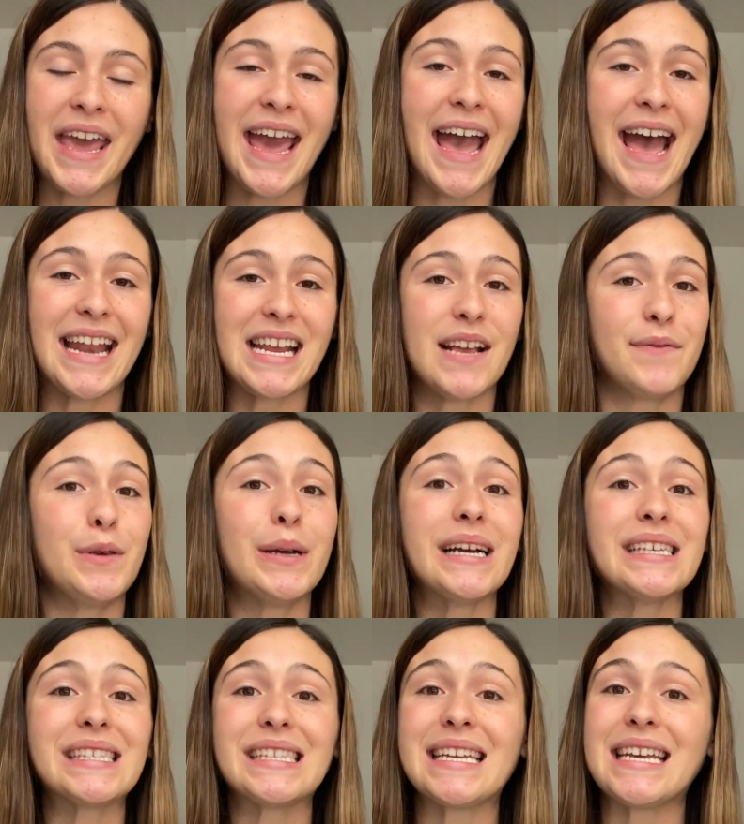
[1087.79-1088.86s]
And if you
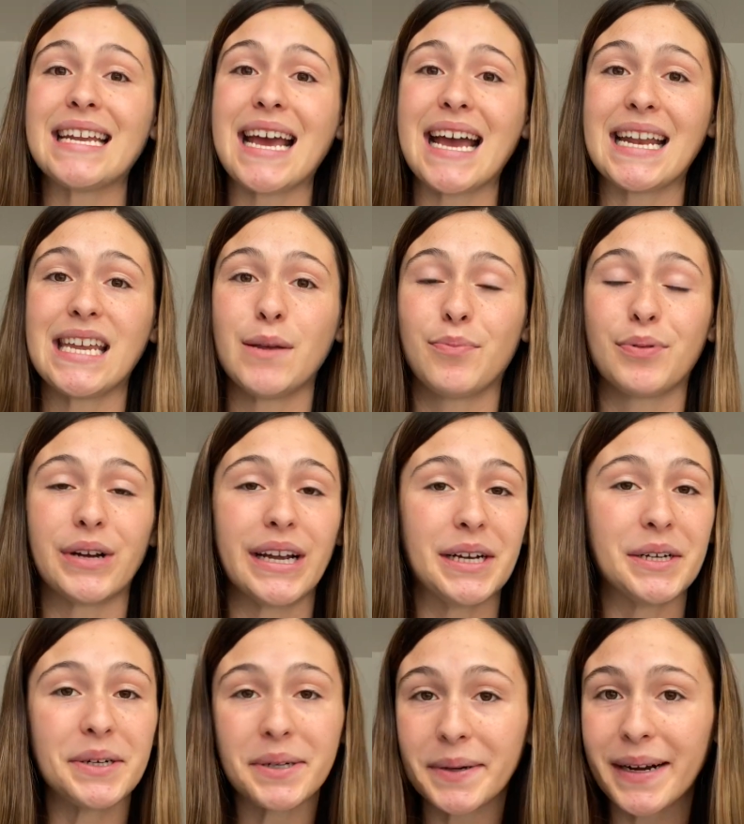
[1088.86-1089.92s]
guys need any
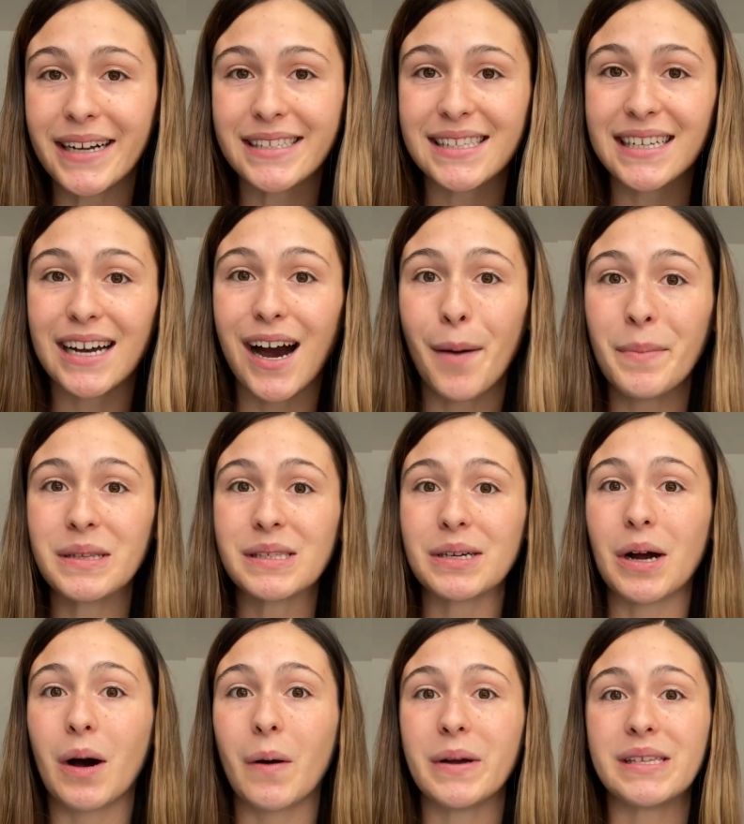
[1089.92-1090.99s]
prayer requests, the comments
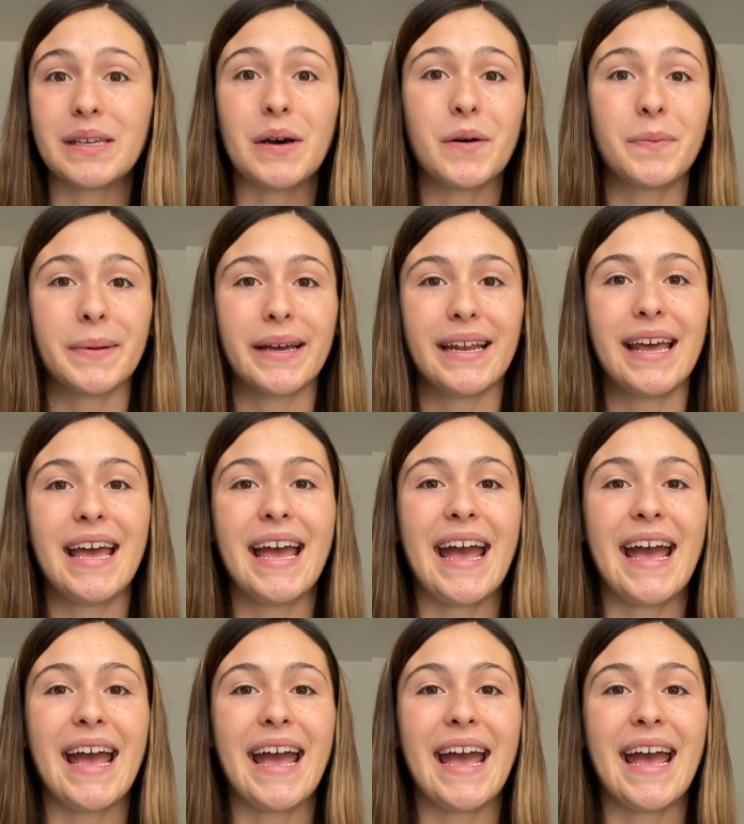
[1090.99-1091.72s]
are always open.